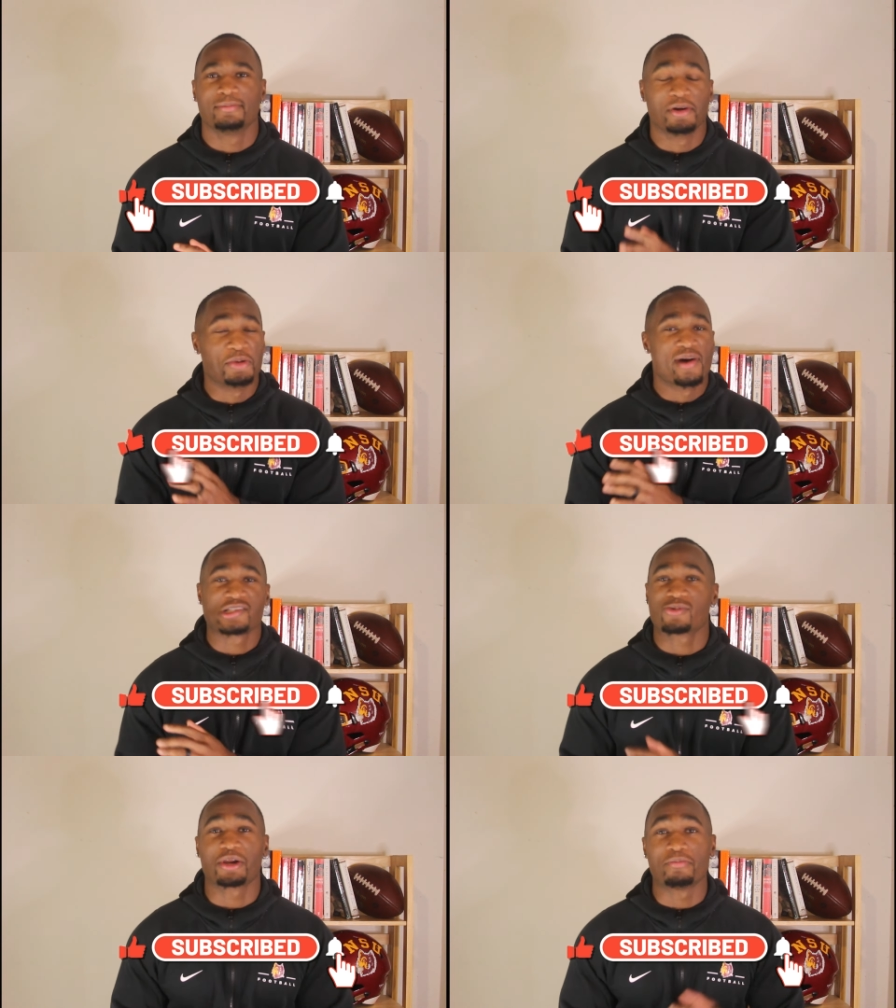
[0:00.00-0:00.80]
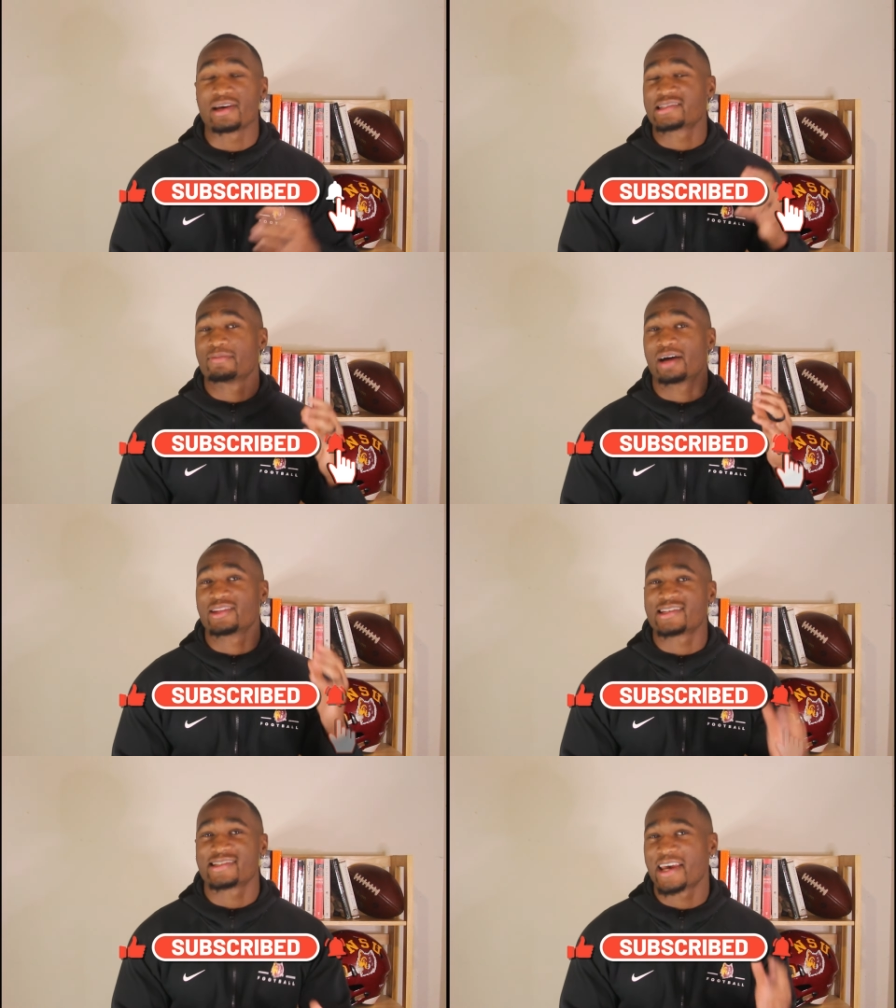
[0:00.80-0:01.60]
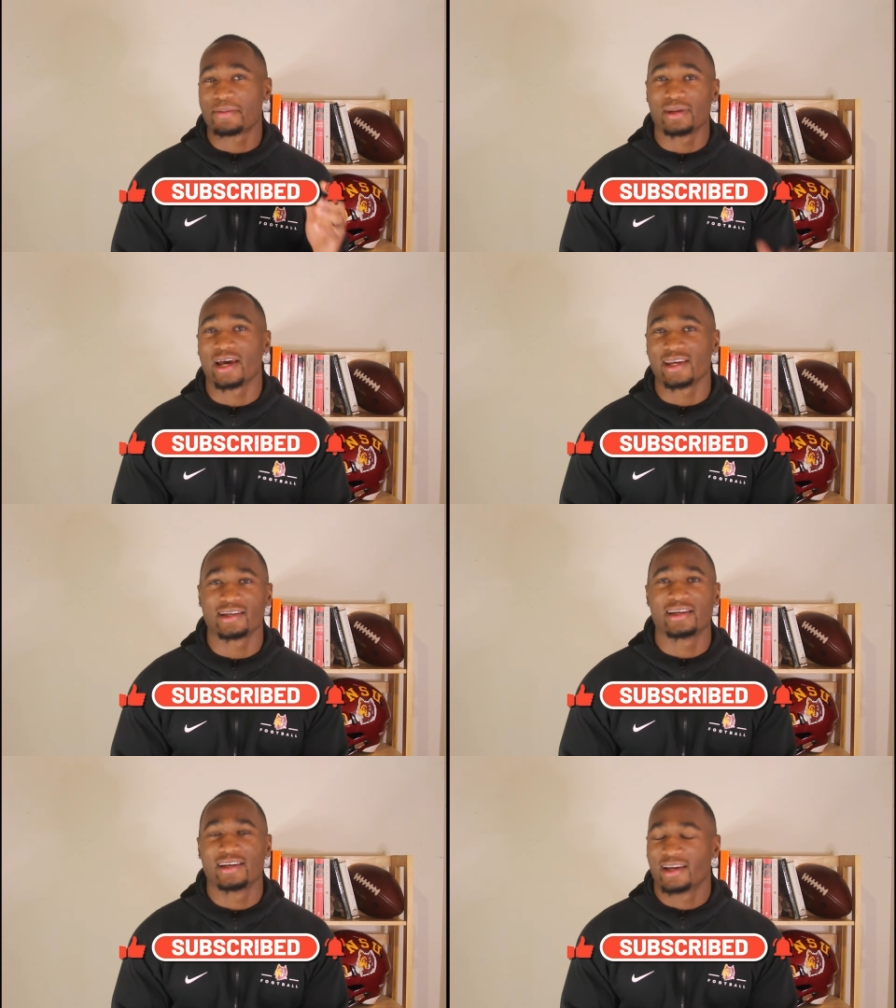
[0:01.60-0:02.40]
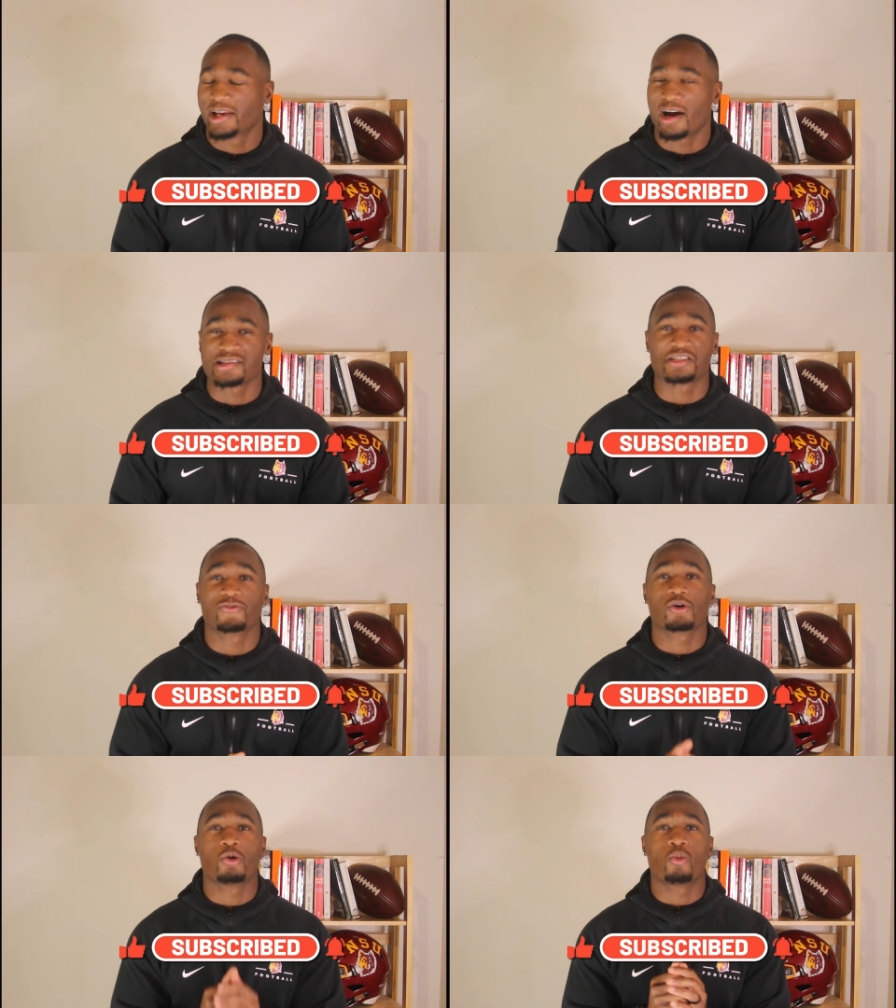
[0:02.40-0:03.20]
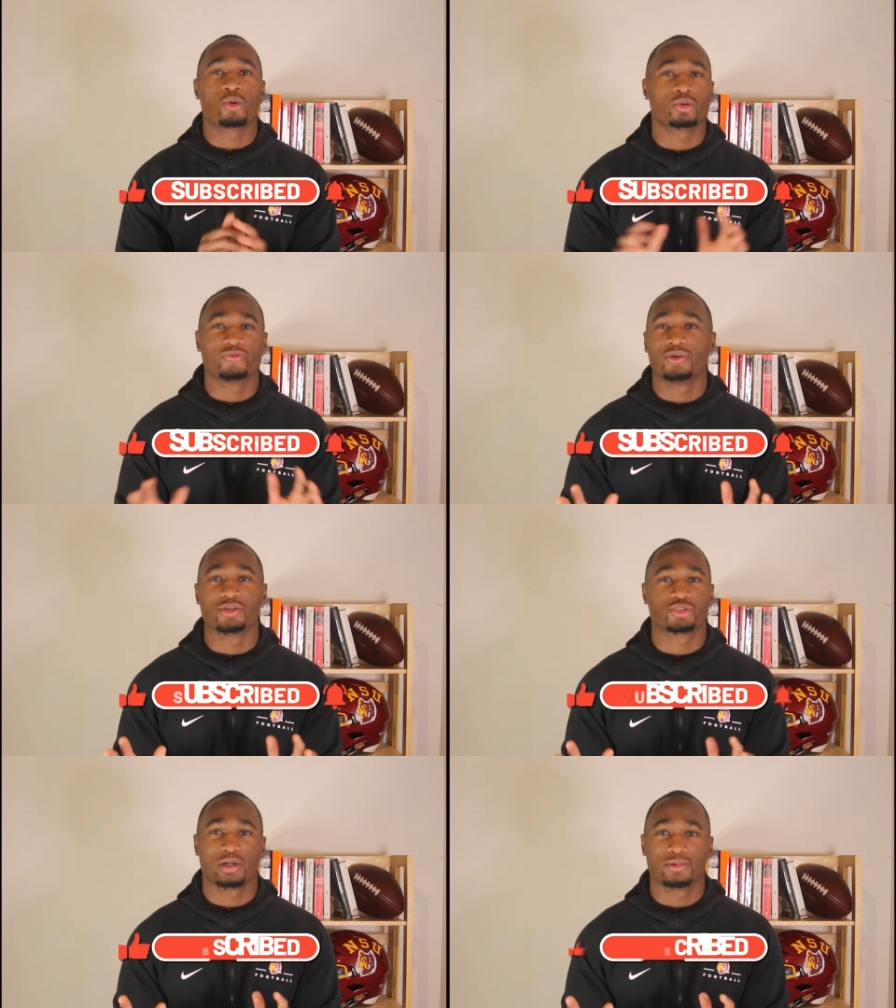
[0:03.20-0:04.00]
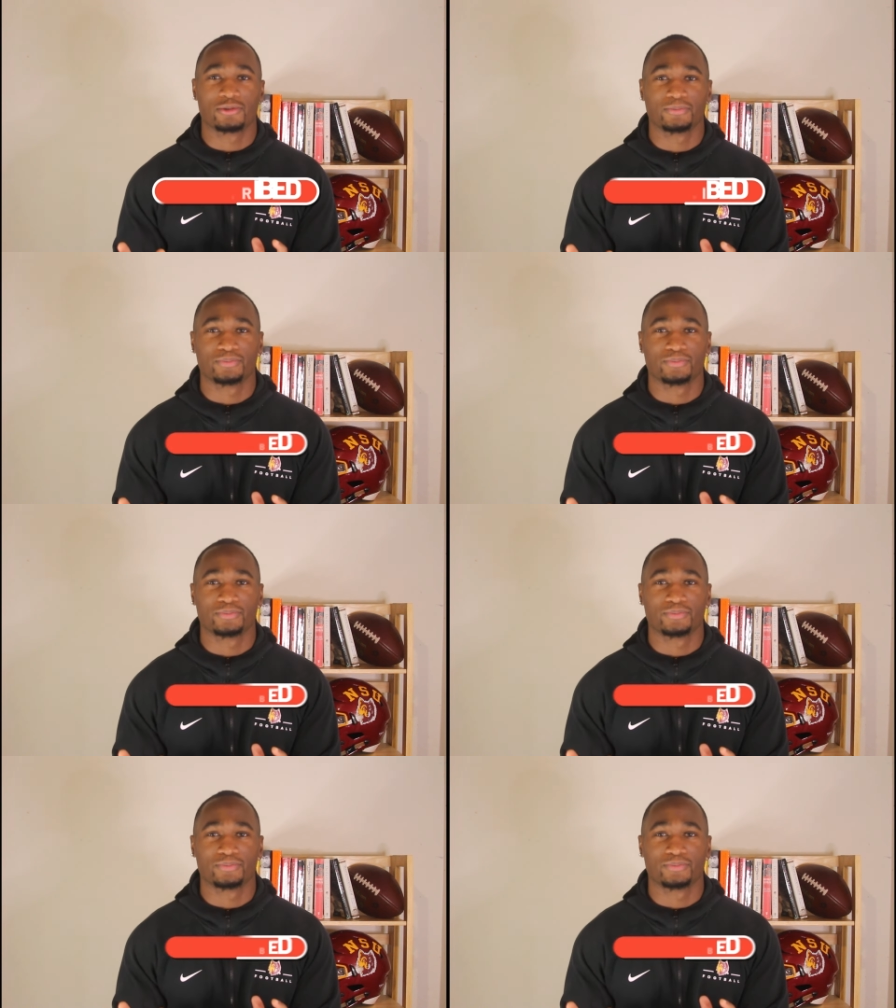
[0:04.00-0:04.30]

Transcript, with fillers: But you mess around and mix them on the same night, it causes for a world full of trouble.